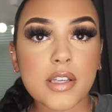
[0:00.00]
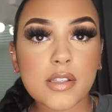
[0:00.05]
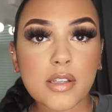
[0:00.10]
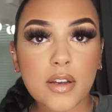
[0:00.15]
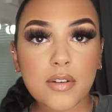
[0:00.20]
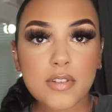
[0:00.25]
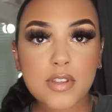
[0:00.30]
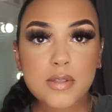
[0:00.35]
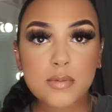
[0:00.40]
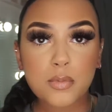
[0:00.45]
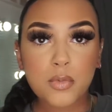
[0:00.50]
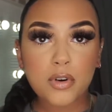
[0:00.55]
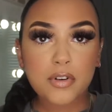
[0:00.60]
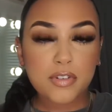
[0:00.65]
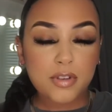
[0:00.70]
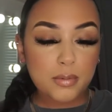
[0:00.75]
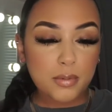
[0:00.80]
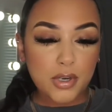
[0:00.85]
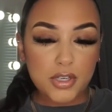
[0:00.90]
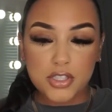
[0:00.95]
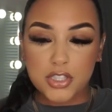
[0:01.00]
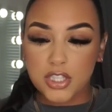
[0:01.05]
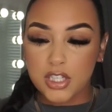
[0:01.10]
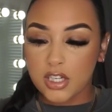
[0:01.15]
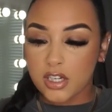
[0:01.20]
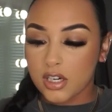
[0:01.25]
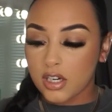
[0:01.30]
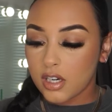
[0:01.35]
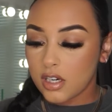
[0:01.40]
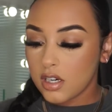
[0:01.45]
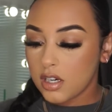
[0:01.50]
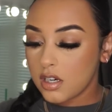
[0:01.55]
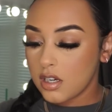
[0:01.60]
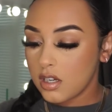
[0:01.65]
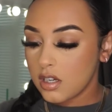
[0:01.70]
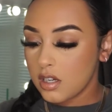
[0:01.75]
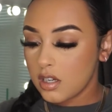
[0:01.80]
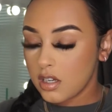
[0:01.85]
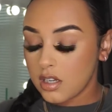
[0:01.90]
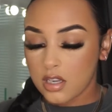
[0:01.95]
so I have this Morphe brush here.
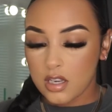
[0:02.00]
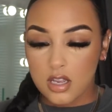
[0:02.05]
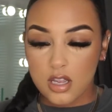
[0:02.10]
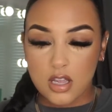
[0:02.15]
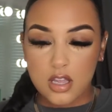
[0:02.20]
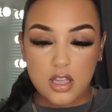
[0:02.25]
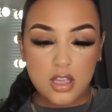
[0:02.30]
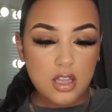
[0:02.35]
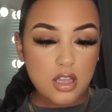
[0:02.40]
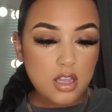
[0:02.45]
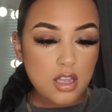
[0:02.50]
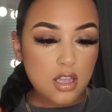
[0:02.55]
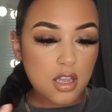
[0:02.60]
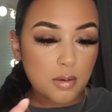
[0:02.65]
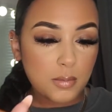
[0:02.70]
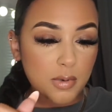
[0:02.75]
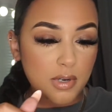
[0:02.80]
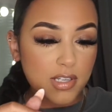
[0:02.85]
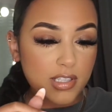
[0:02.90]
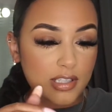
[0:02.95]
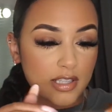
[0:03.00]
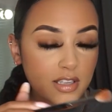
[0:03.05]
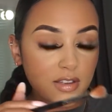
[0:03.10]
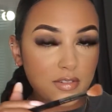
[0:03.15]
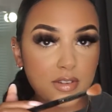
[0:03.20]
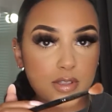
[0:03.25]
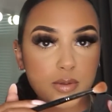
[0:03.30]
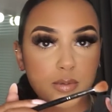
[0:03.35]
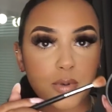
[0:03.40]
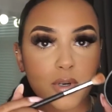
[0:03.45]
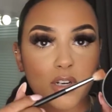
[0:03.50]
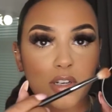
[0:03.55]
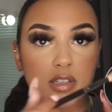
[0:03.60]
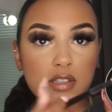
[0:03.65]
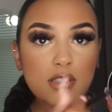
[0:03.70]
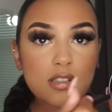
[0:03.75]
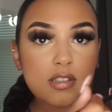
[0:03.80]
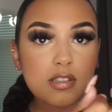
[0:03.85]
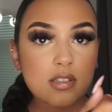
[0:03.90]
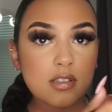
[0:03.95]
I'm gonna see if this
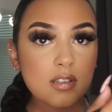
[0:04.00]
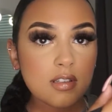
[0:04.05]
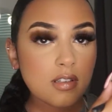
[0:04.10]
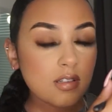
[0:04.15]
works.